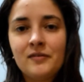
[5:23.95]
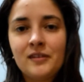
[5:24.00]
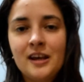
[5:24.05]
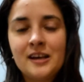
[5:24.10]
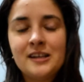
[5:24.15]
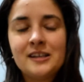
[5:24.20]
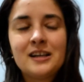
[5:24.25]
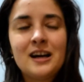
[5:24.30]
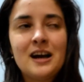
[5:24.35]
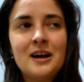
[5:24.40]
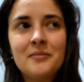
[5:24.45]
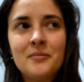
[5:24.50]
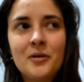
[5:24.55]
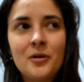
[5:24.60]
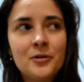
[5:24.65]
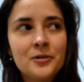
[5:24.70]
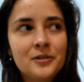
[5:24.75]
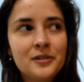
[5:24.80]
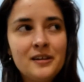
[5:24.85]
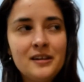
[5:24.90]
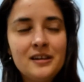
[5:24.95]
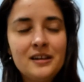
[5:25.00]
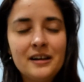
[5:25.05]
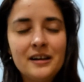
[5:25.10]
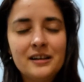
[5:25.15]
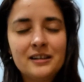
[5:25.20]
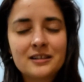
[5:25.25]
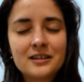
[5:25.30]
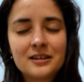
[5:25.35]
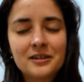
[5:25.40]
Like, I'm only
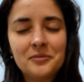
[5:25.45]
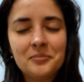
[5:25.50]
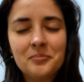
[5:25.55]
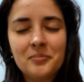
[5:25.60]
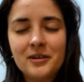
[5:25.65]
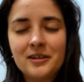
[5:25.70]
young,